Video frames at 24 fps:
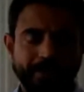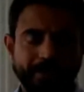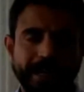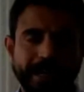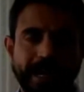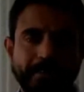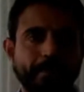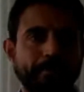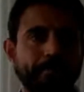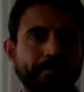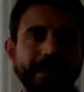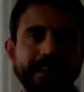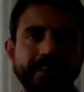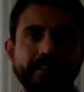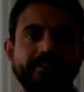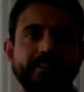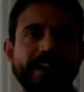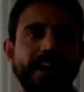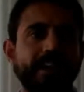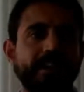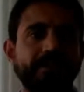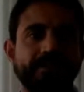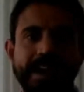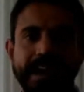and I'm a big
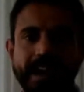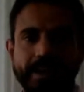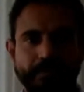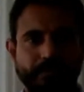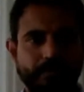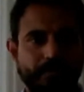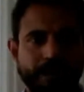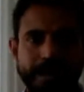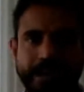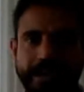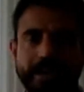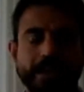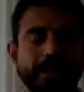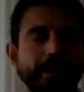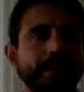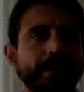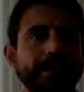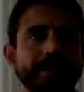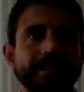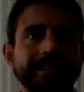fan of every